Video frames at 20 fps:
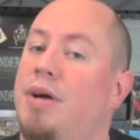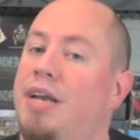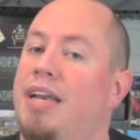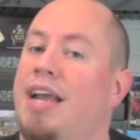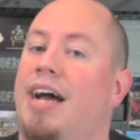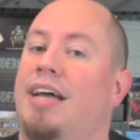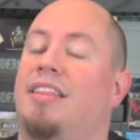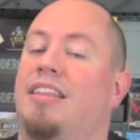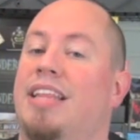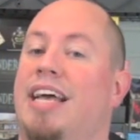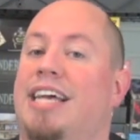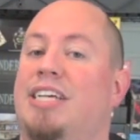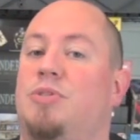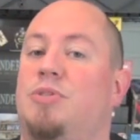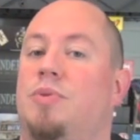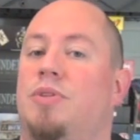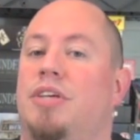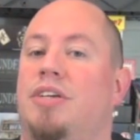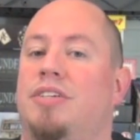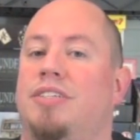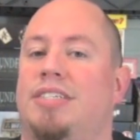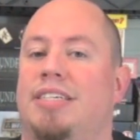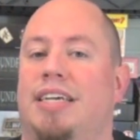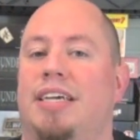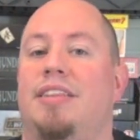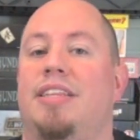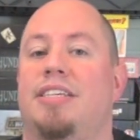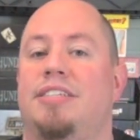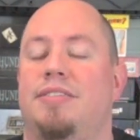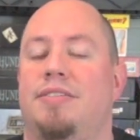but not the last one that you'll
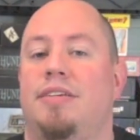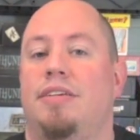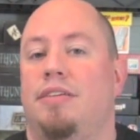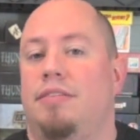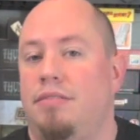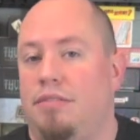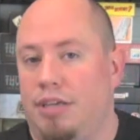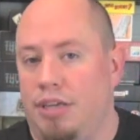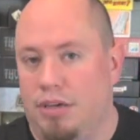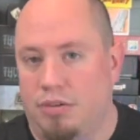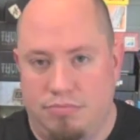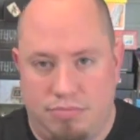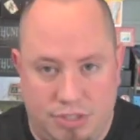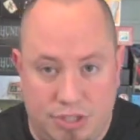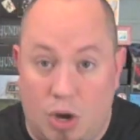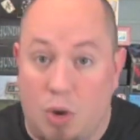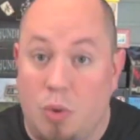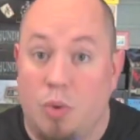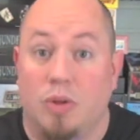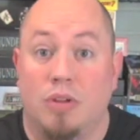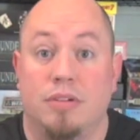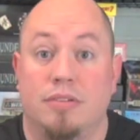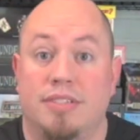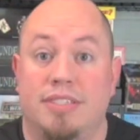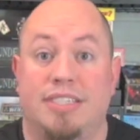see in this, total